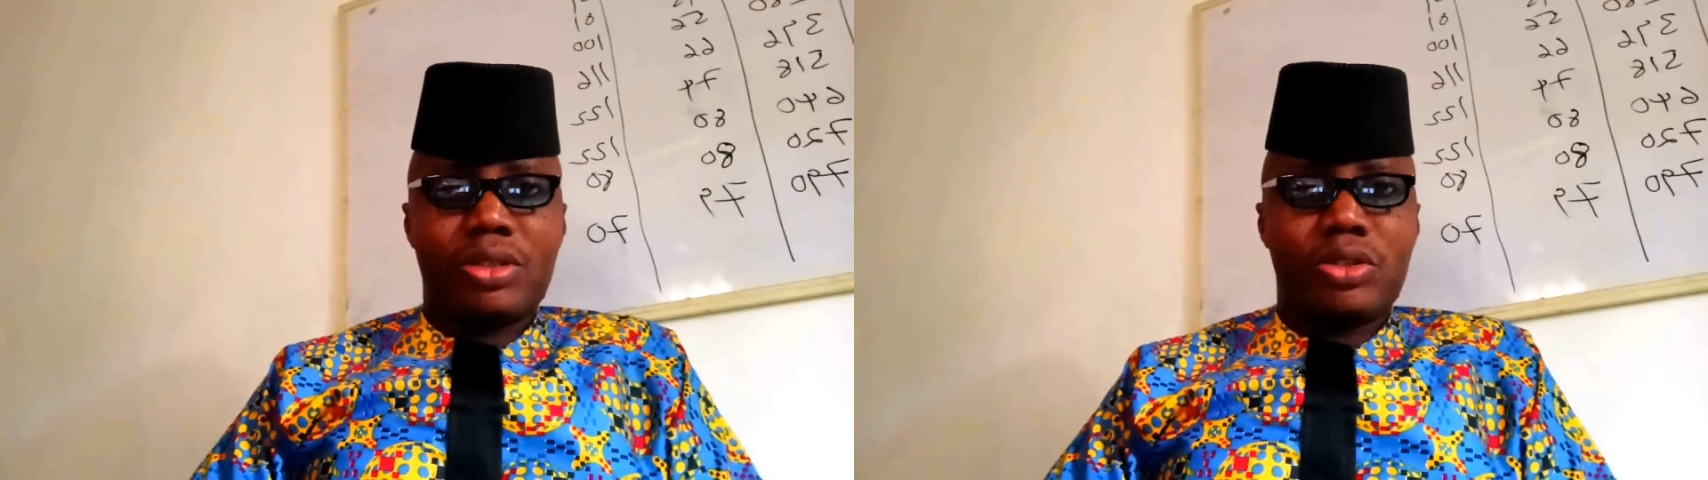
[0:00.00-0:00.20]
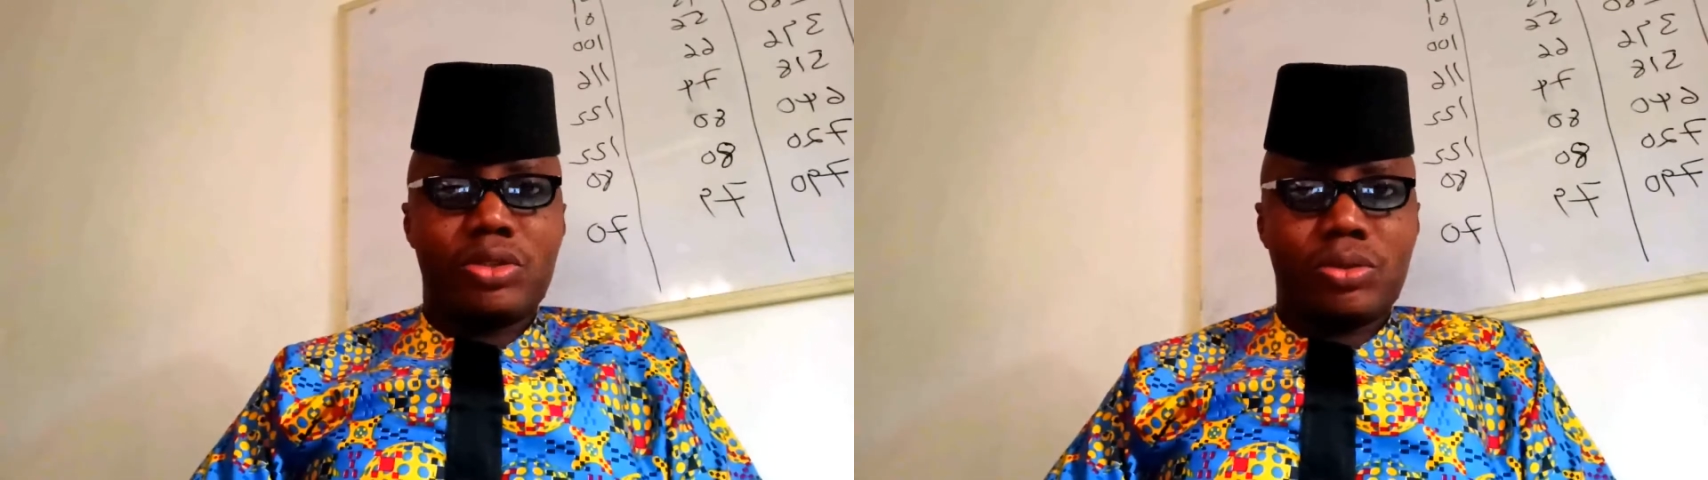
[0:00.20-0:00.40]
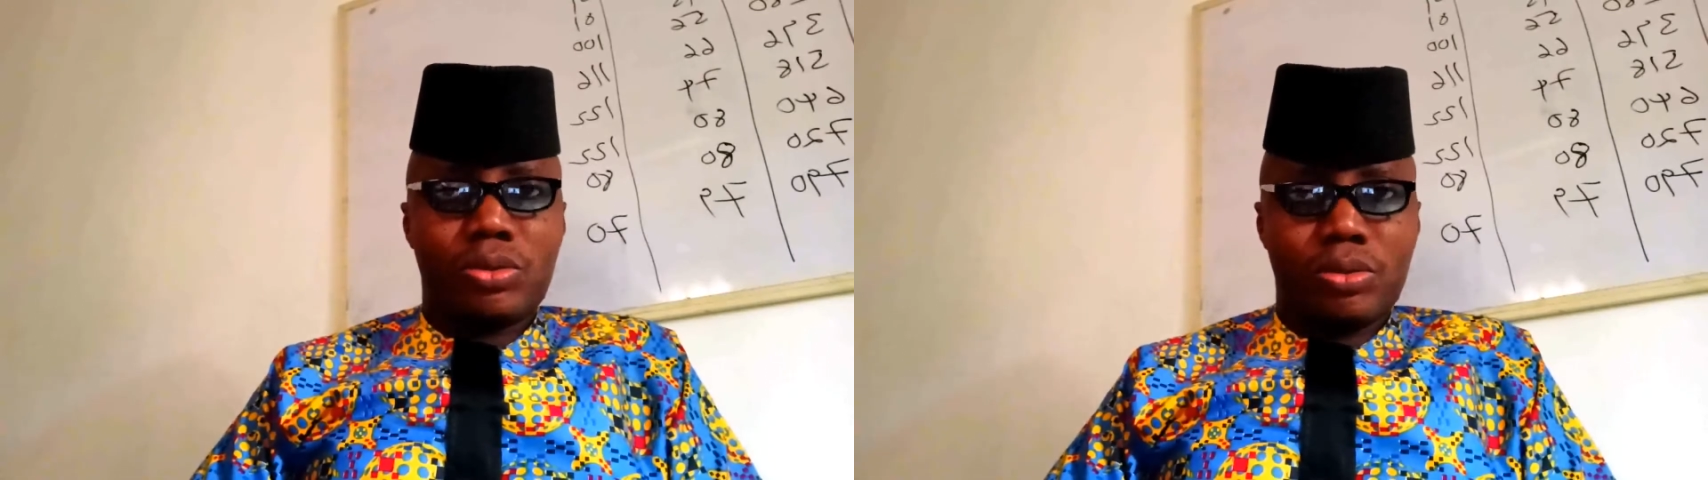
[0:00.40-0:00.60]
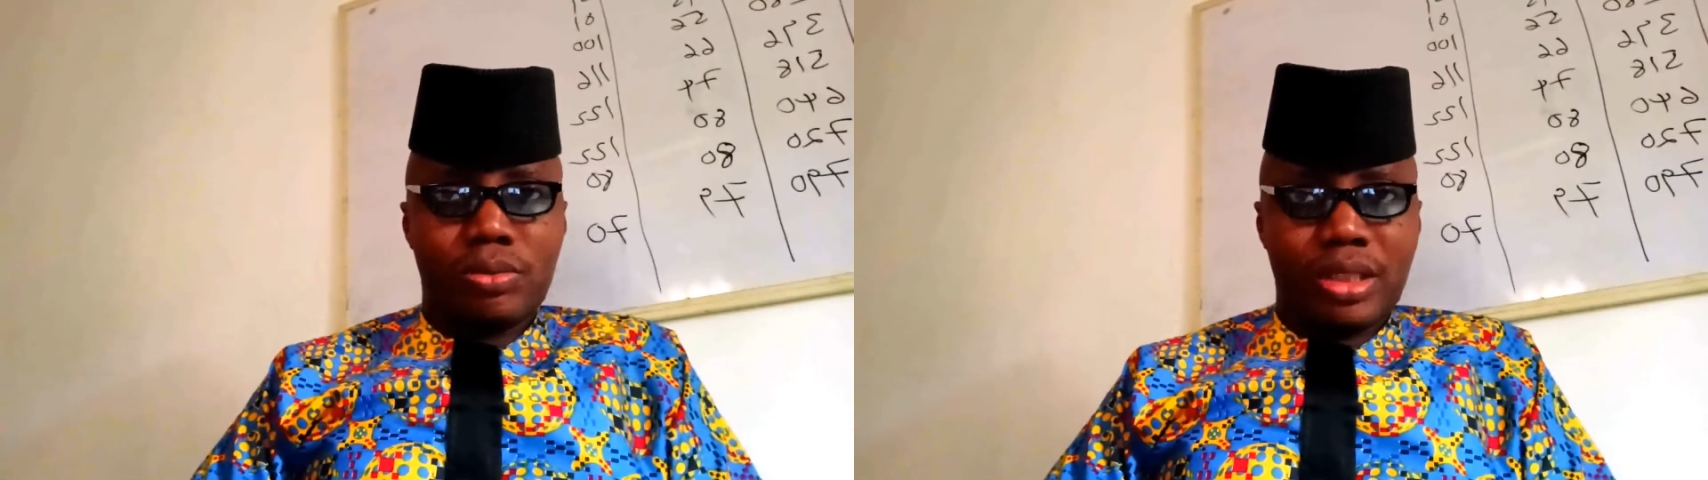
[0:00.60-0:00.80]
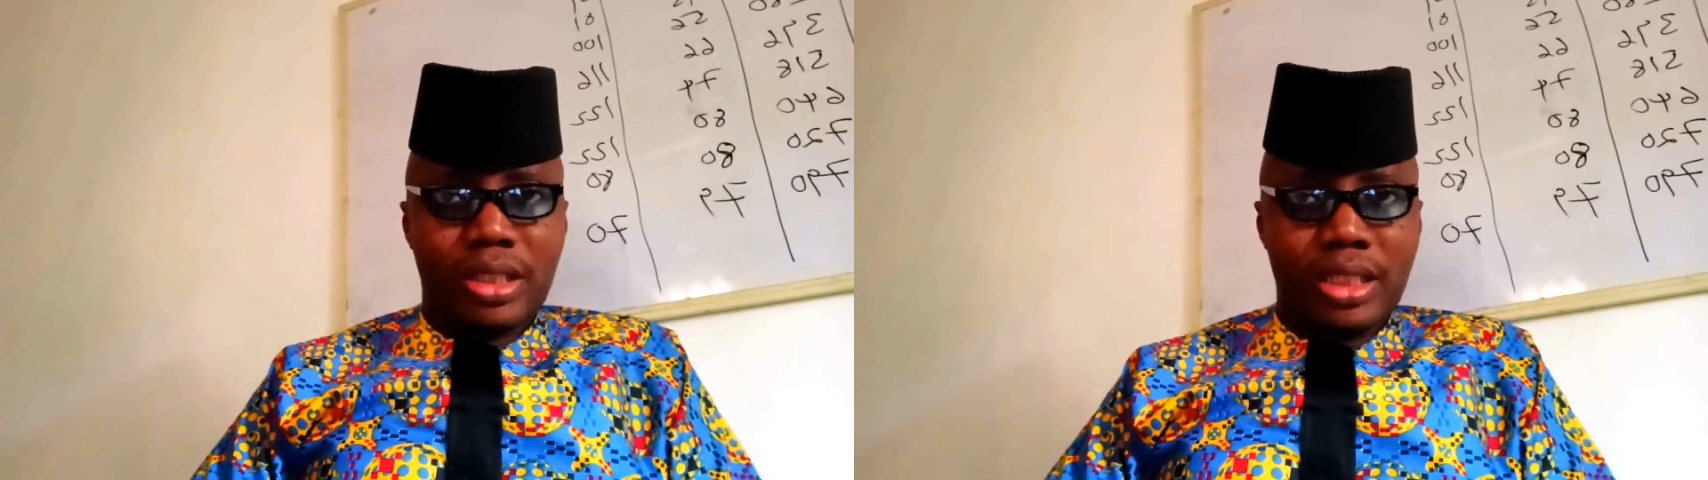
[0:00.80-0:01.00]
You
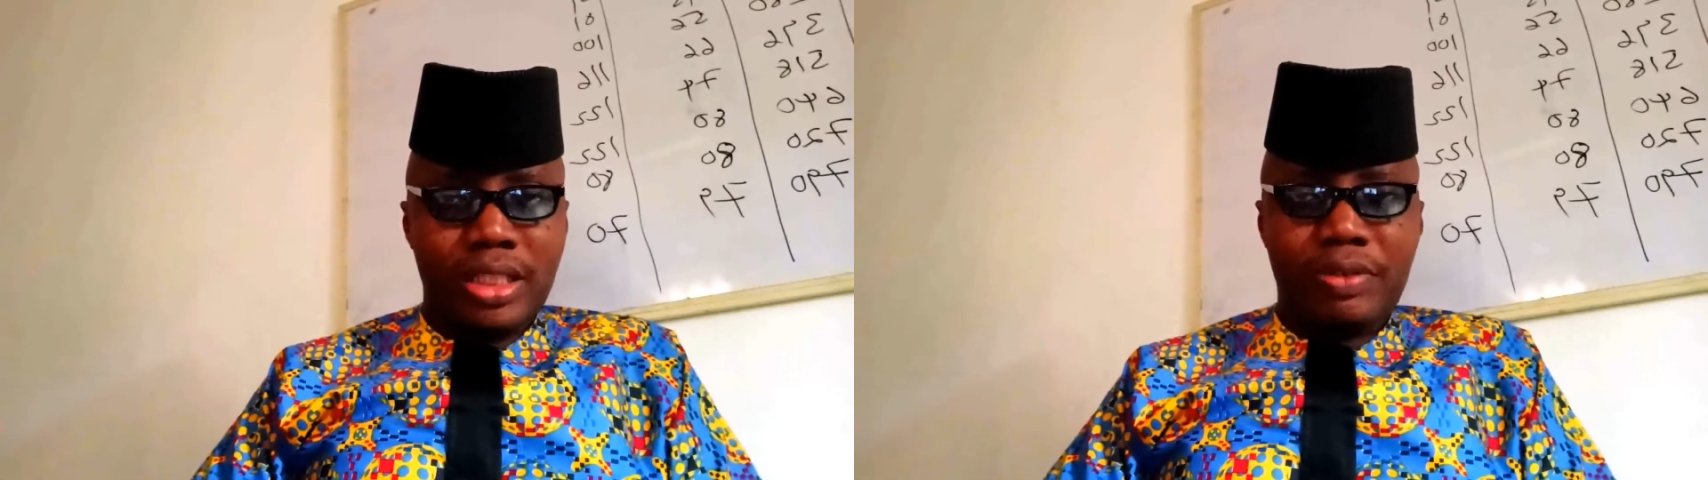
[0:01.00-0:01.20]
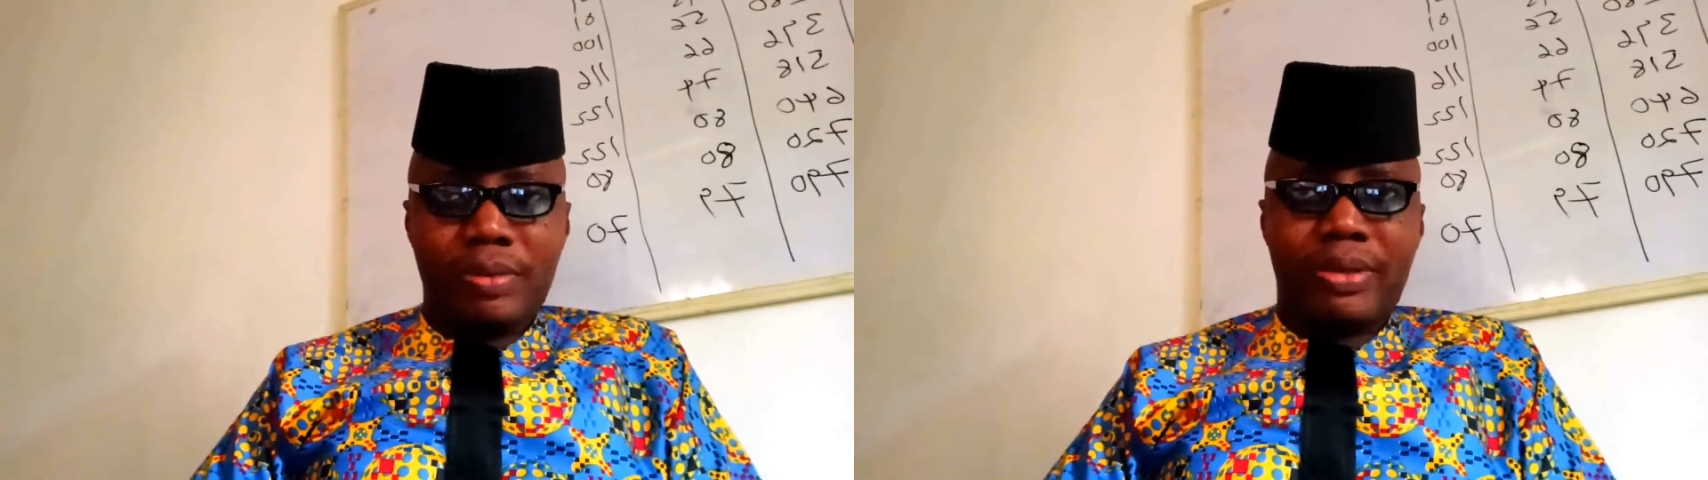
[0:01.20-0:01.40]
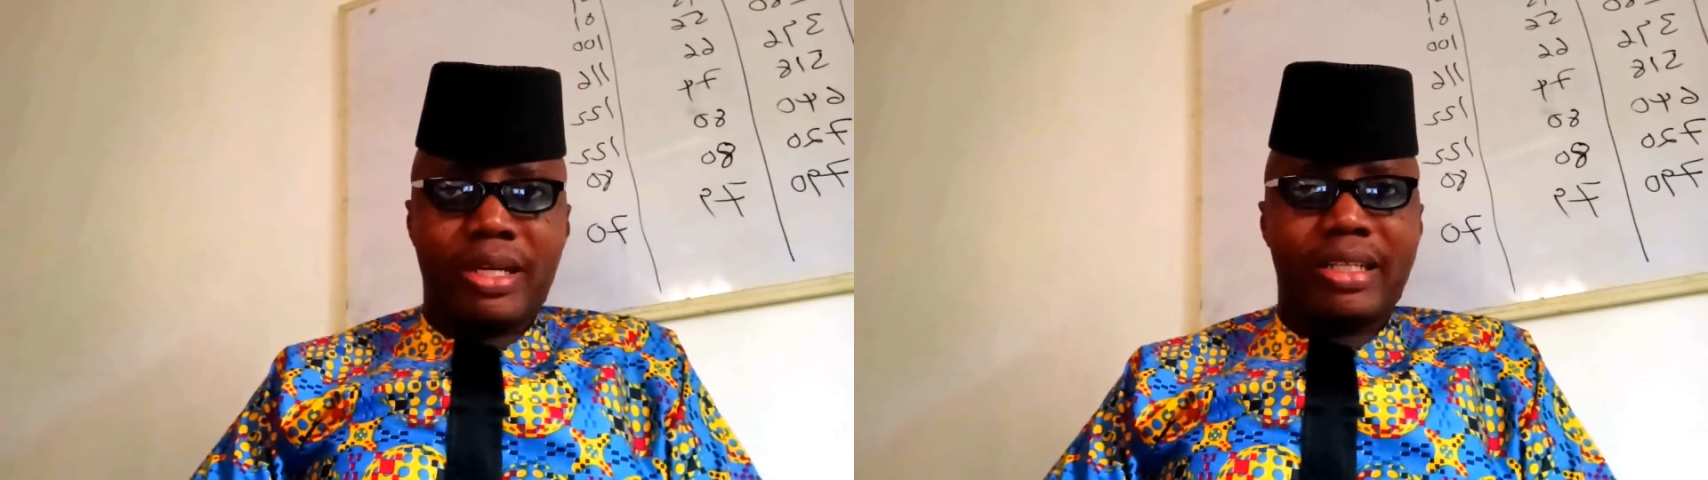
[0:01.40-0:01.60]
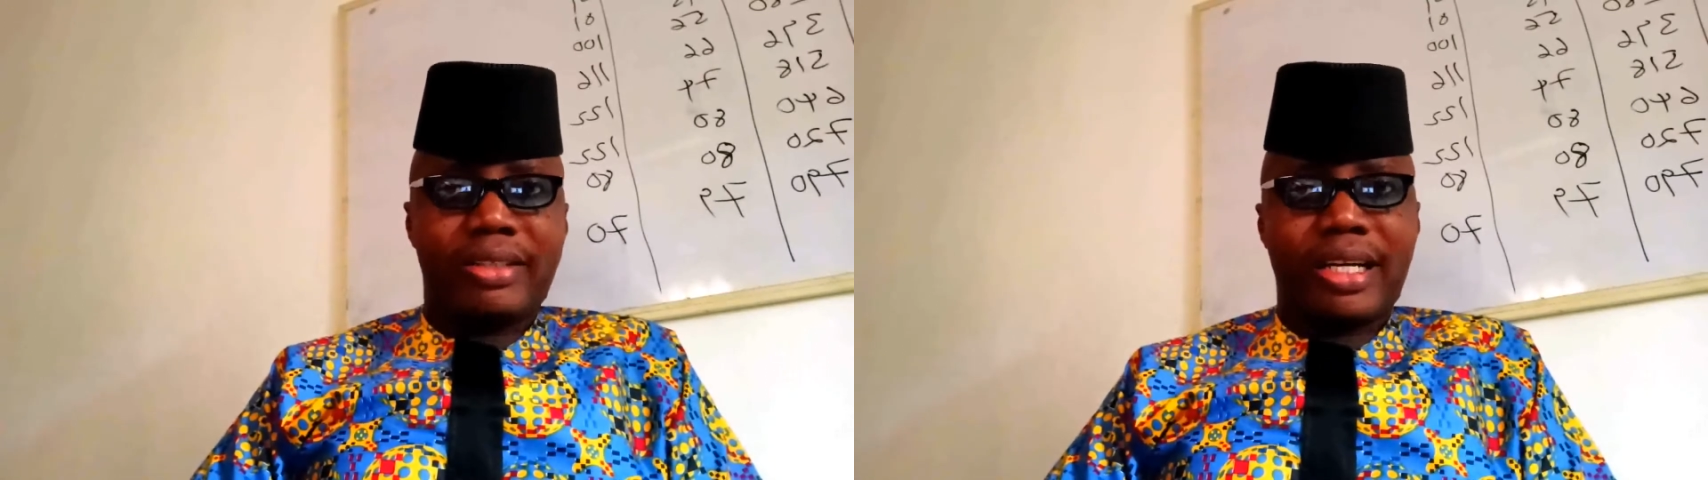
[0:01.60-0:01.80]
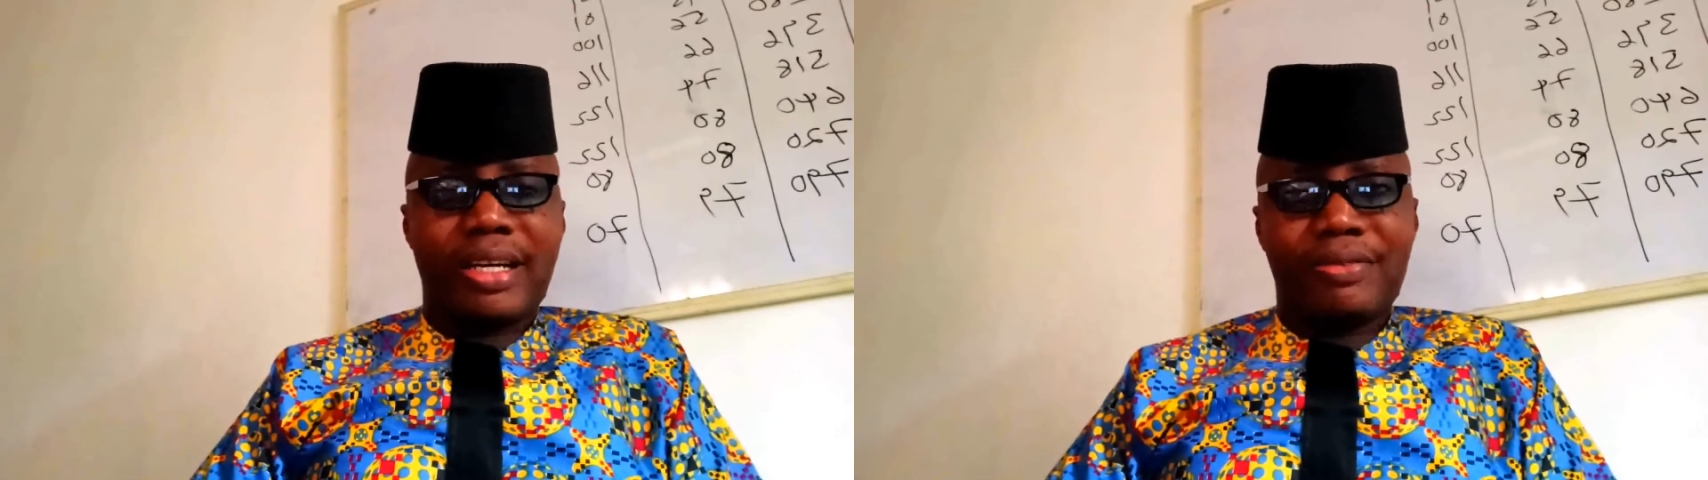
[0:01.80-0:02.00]
leave a
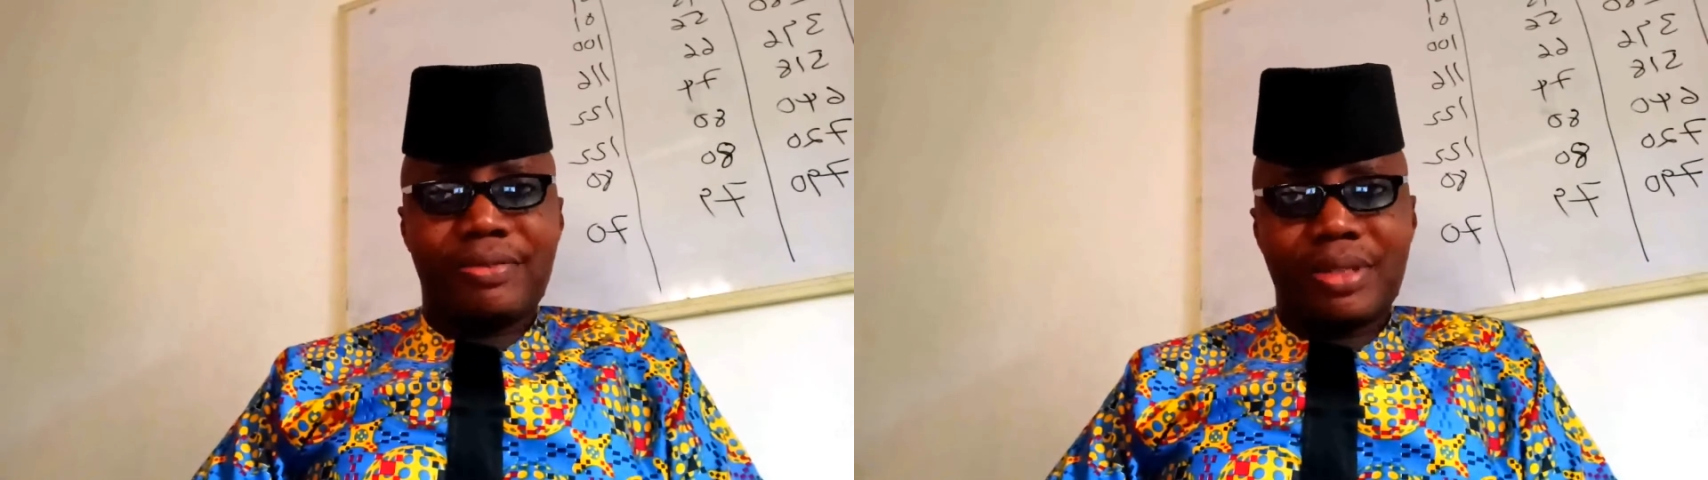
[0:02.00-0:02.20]
paragraph